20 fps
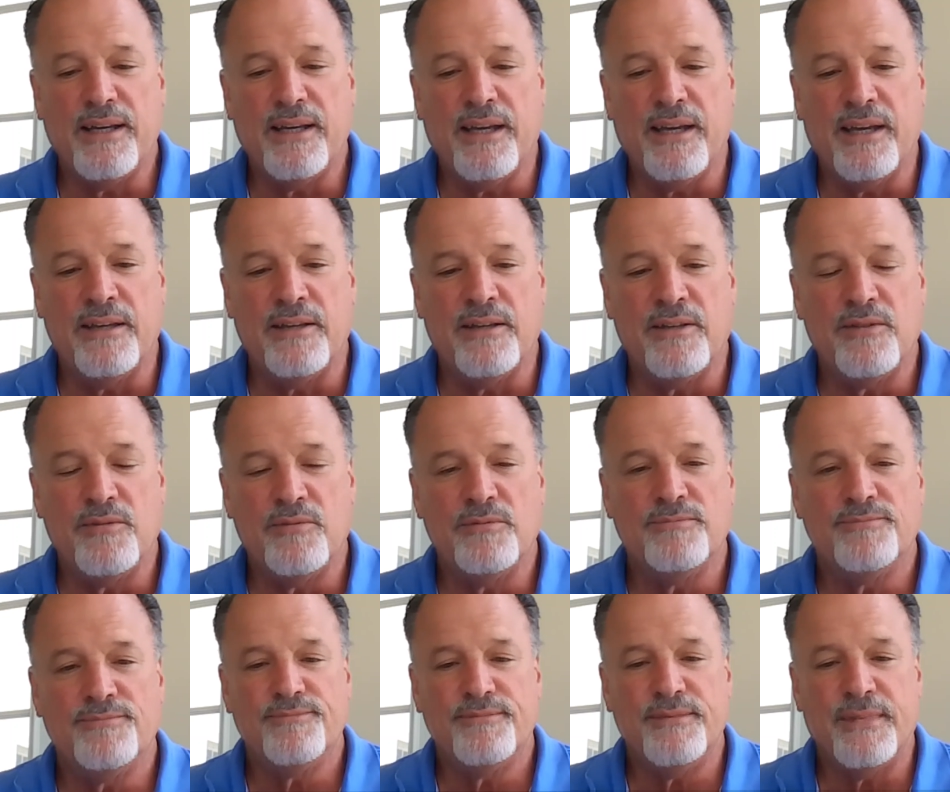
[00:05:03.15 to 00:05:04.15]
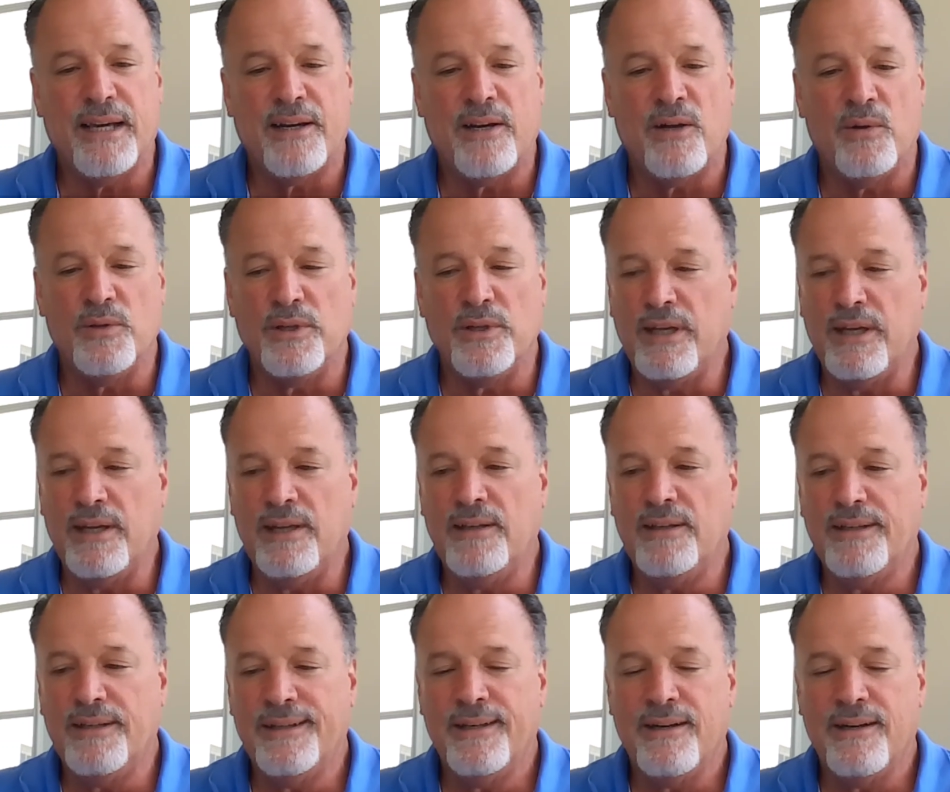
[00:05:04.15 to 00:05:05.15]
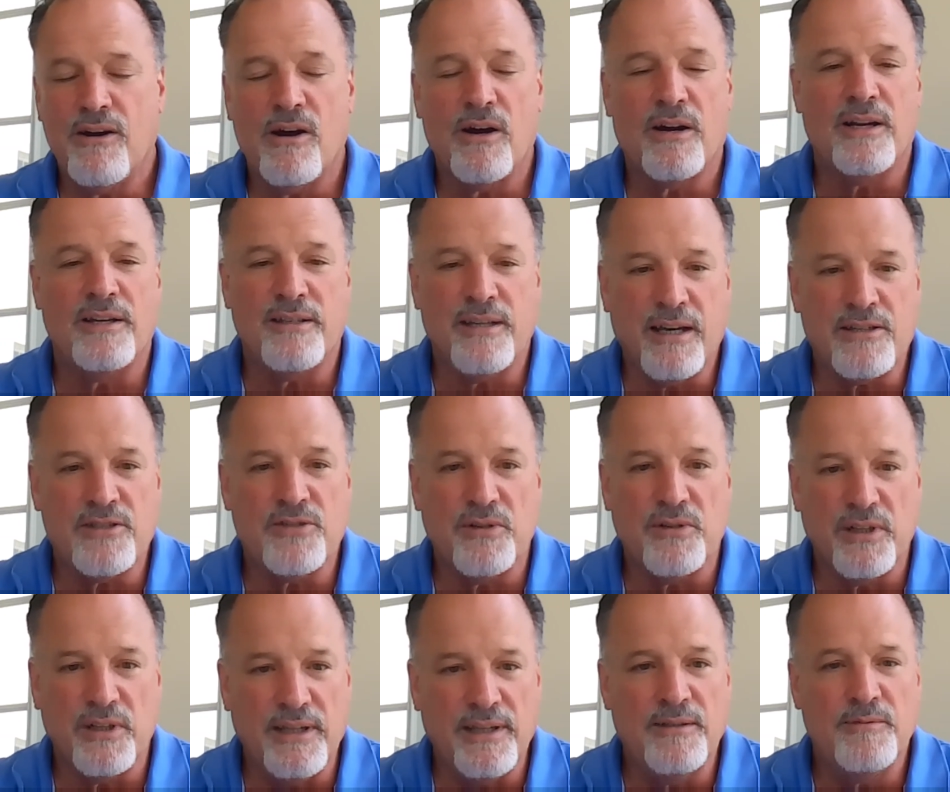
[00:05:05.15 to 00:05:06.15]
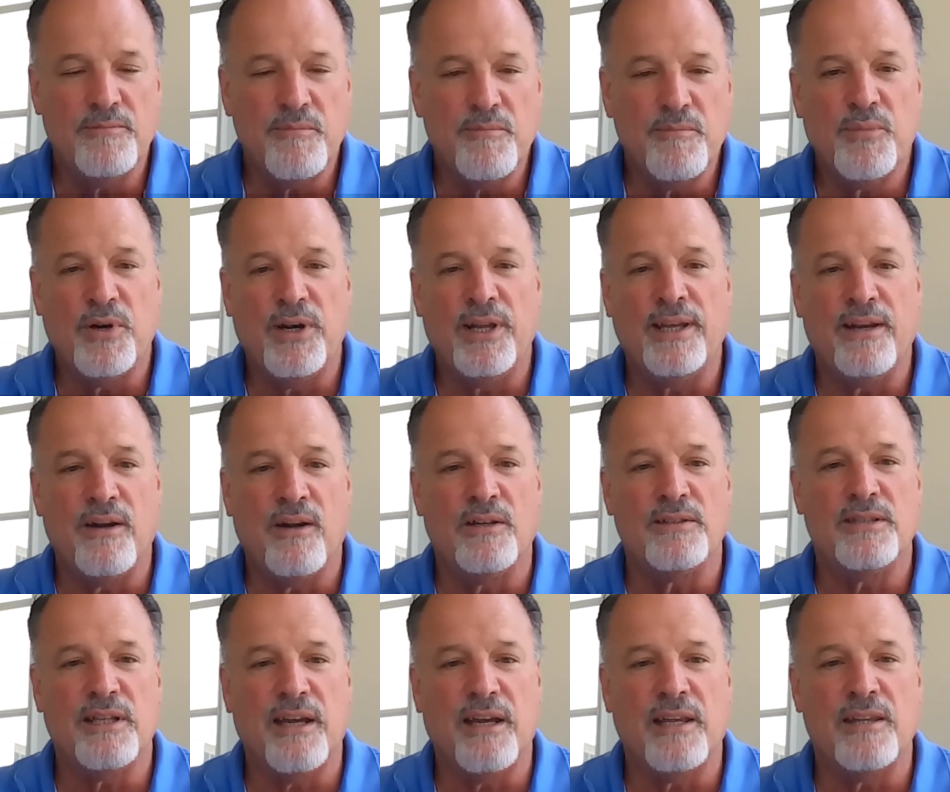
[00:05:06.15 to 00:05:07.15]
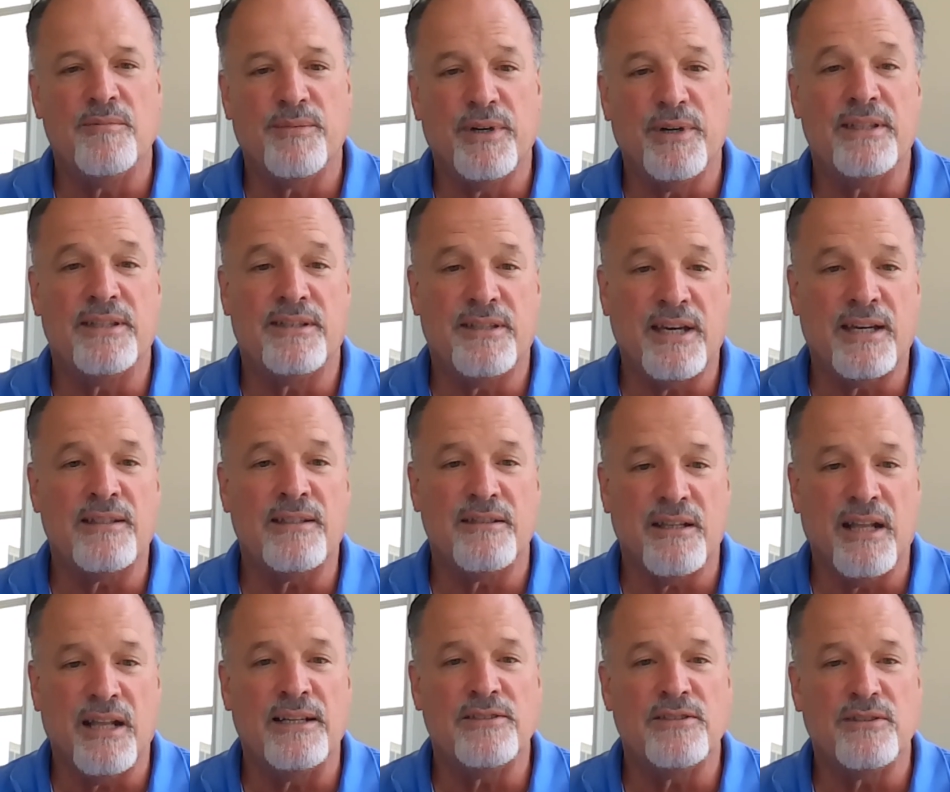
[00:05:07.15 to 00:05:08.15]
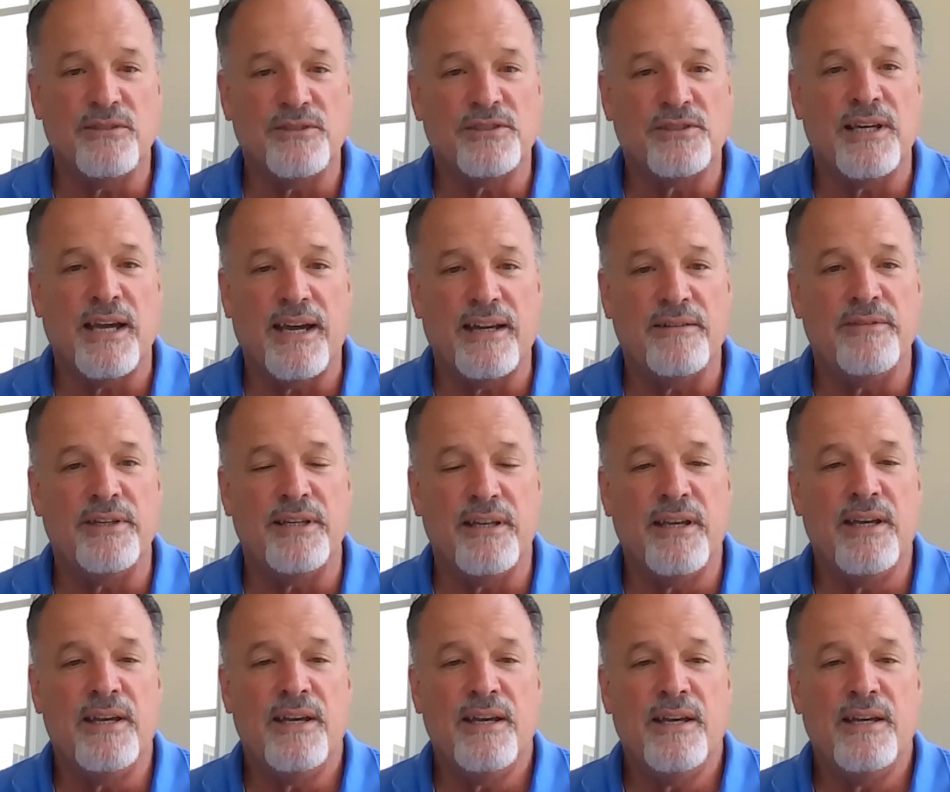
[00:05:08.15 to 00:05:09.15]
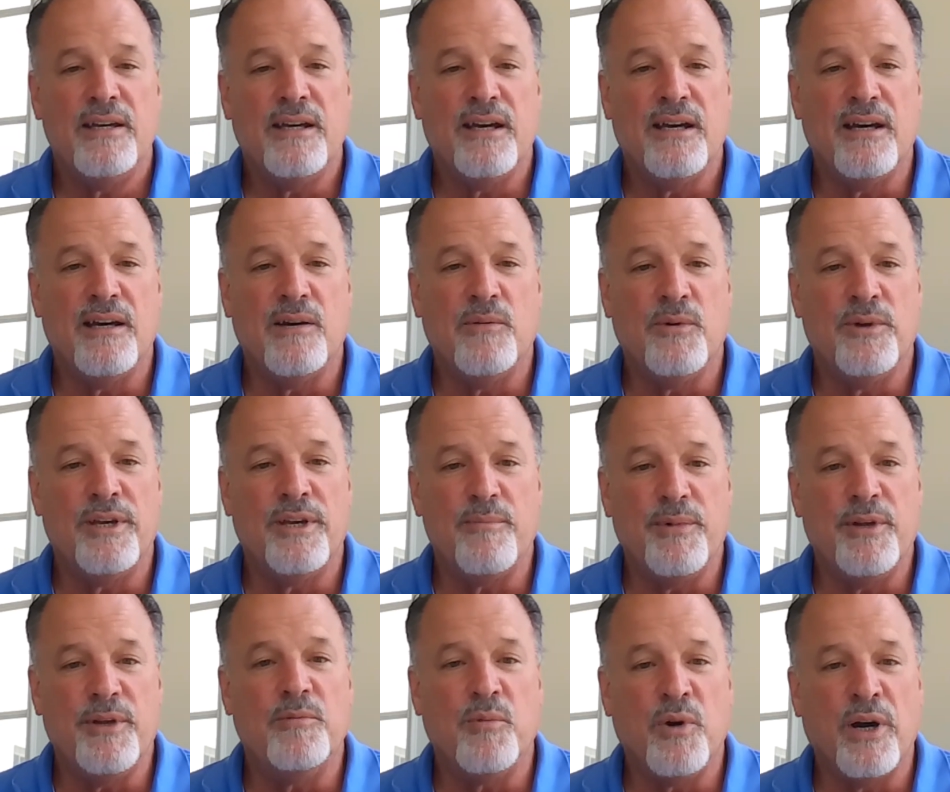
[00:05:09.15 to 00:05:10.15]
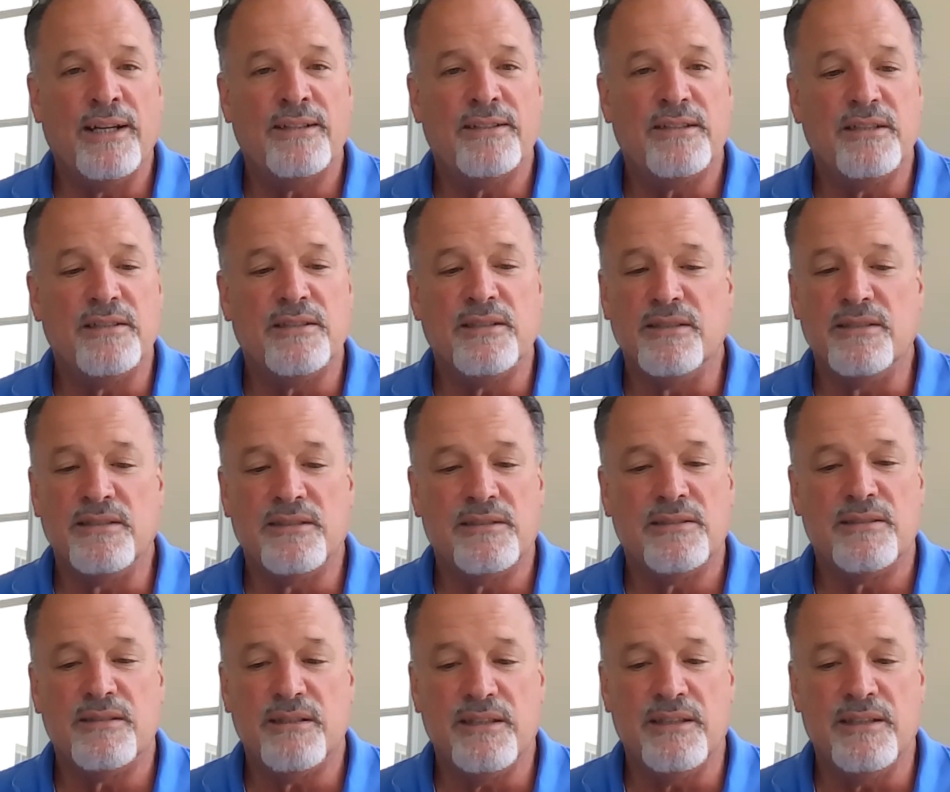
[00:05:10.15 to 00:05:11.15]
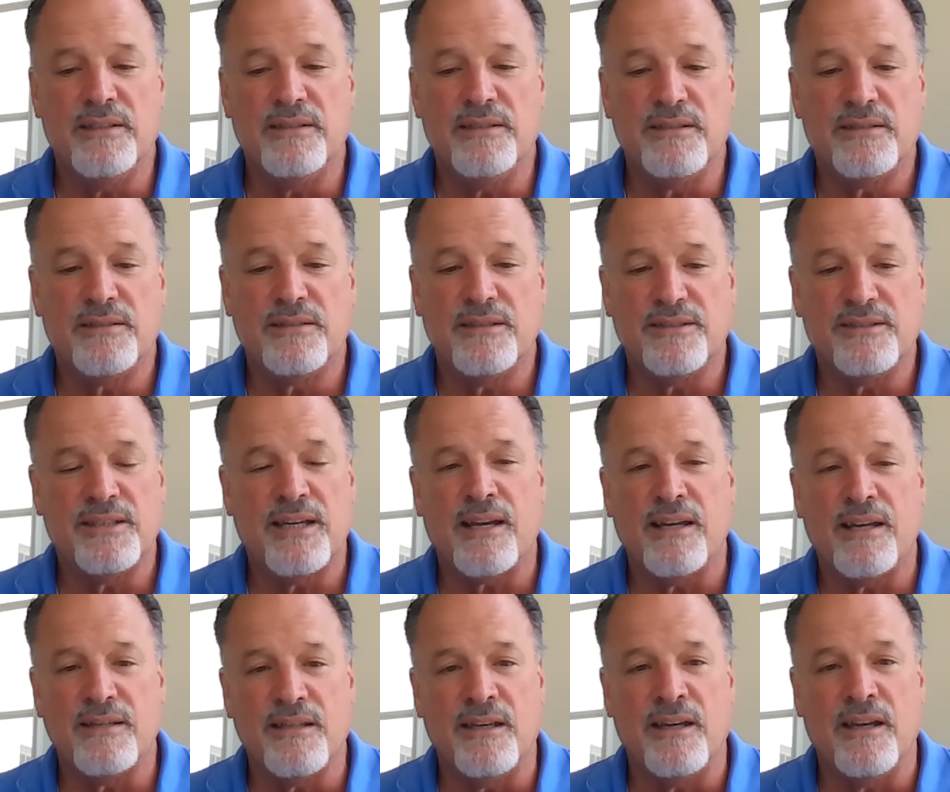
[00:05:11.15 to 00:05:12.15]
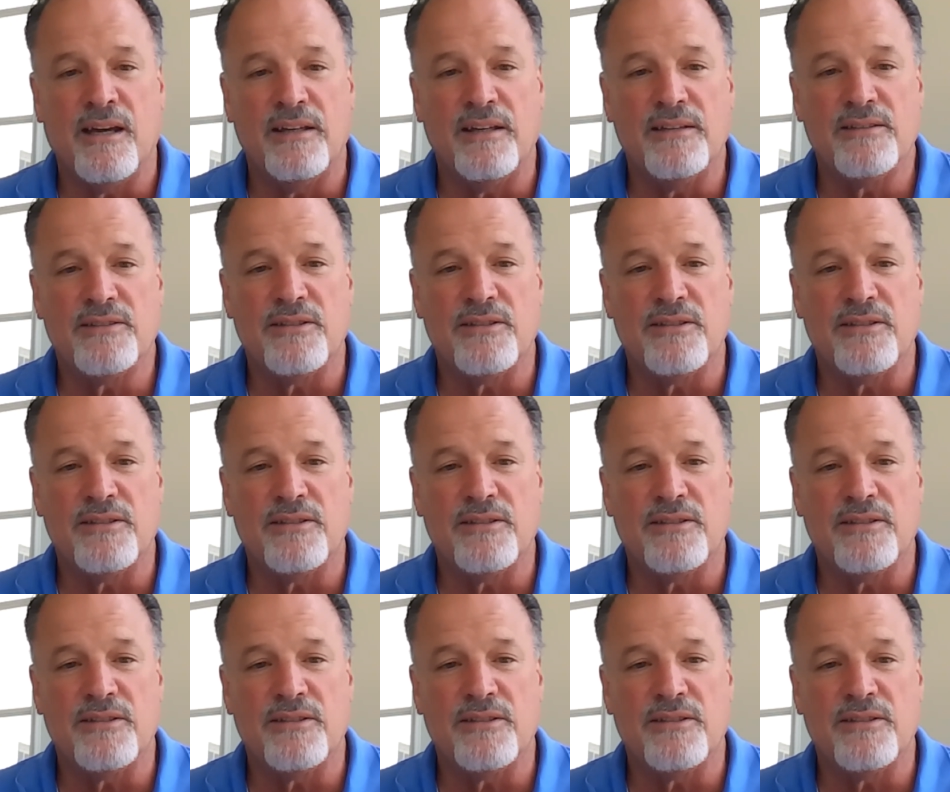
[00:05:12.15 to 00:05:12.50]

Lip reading: in not only architecturally putting it all together, but the technological side of it when they build branches is second to none.